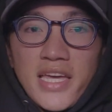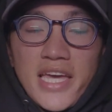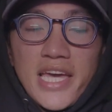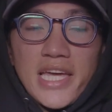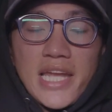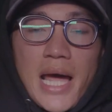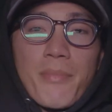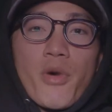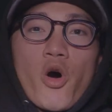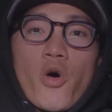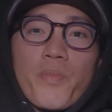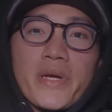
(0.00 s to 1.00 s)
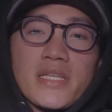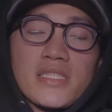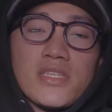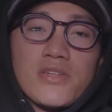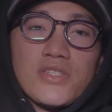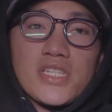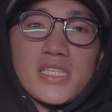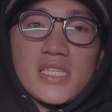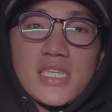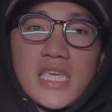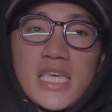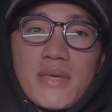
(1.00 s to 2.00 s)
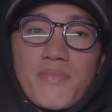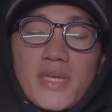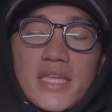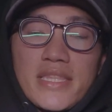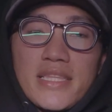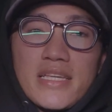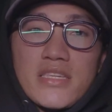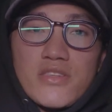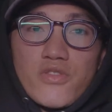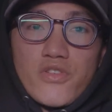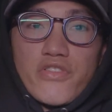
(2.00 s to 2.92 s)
And I'm hoping to just keep in this sort